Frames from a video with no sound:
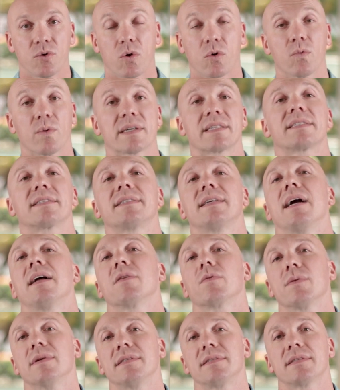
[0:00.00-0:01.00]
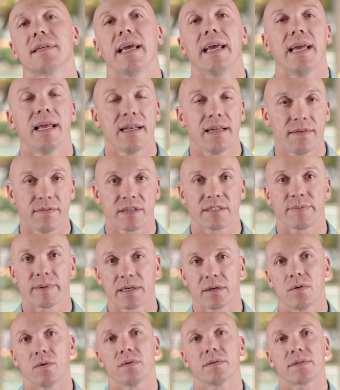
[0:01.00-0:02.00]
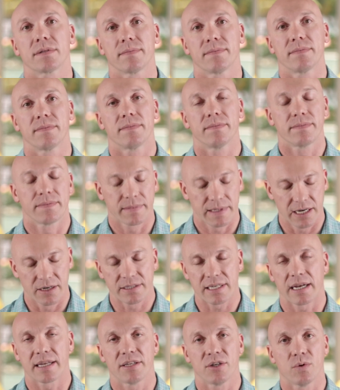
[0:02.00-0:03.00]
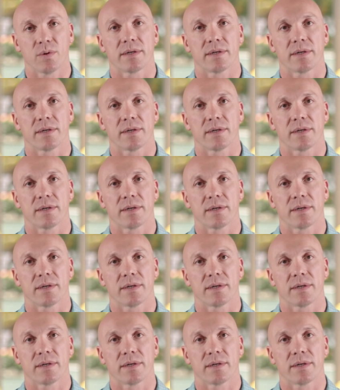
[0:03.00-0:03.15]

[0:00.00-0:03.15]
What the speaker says: your risk tolerance and investment goals. Here's how to do